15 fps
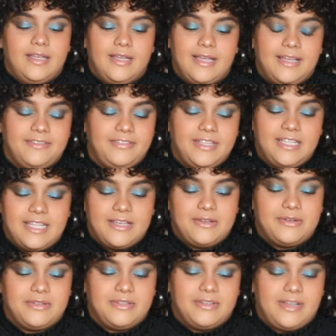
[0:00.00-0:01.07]
I feel like
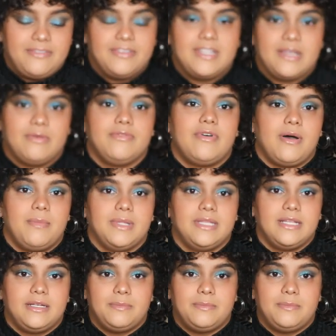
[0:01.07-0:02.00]
we've all been there.